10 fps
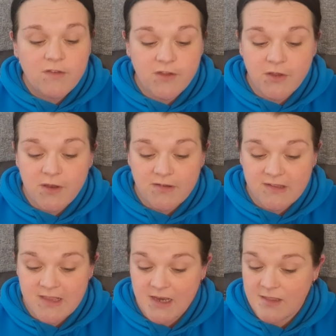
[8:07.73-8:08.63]
Do you
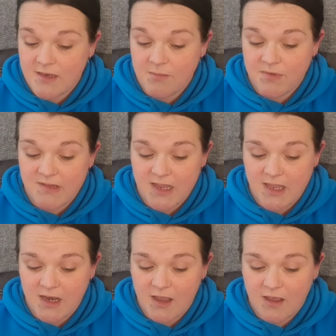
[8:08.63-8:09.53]
notice anything in
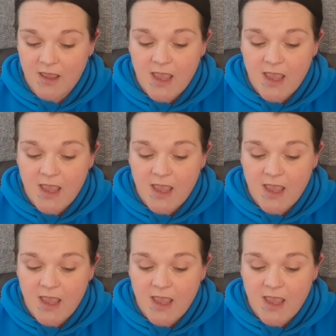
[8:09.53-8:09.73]
particular?